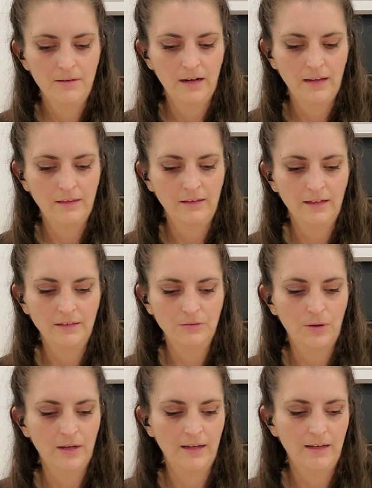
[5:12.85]
And I think that's
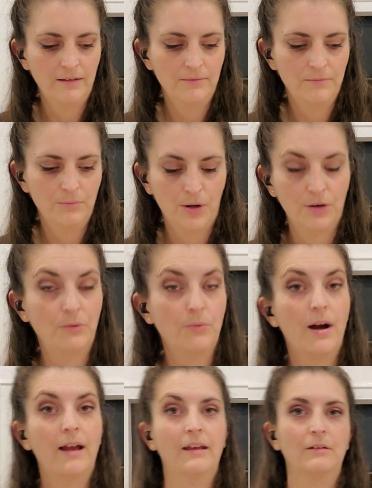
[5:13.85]
part of
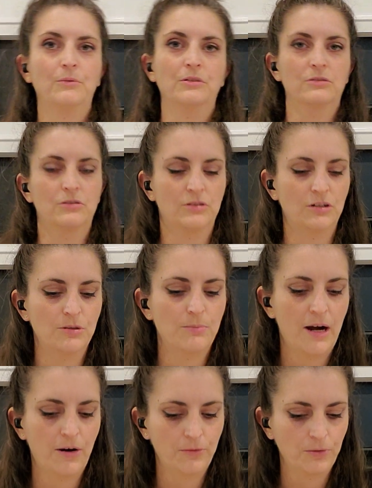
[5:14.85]
why animals are such a
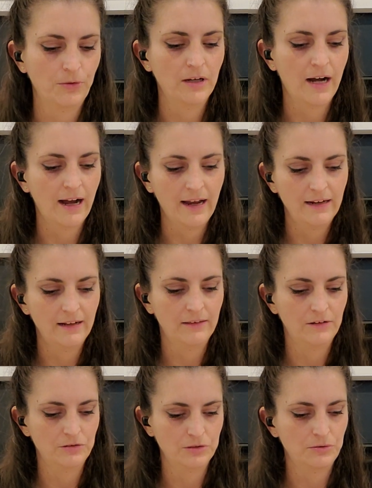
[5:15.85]
powerful guide and
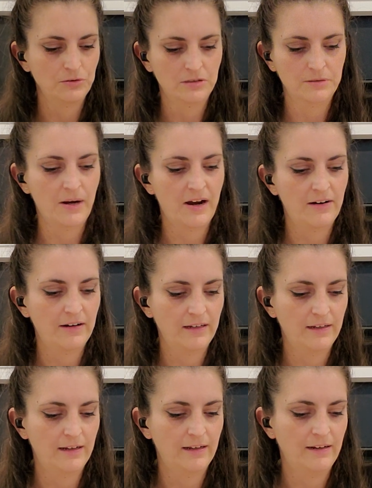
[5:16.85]
they're so
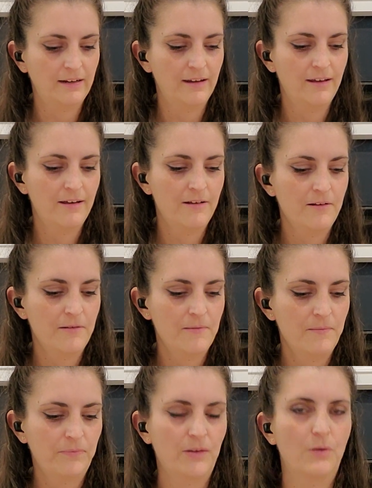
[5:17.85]
inspiring, and
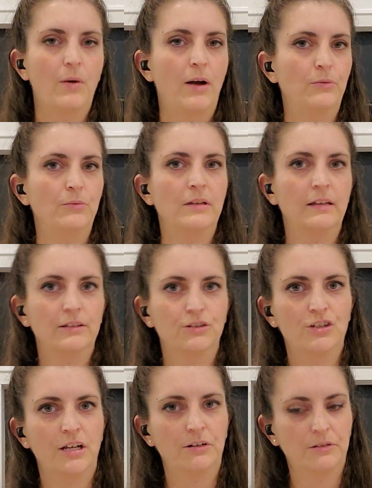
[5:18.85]
why when we like
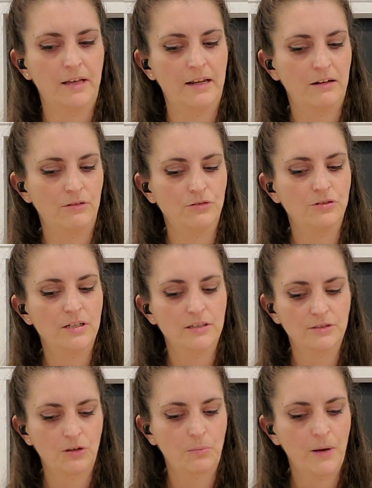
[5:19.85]
channel that energy,
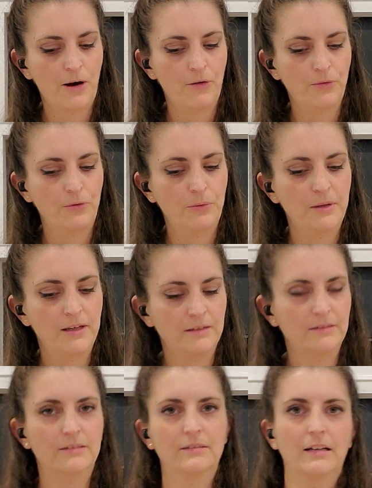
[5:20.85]
it's so powerful
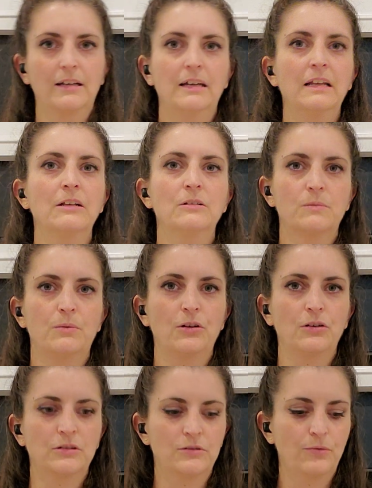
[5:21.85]
because it's like in its
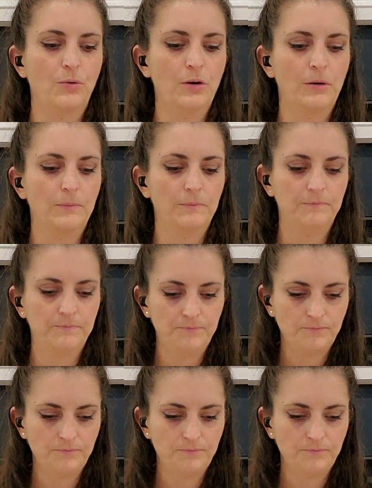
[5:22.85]
purest form.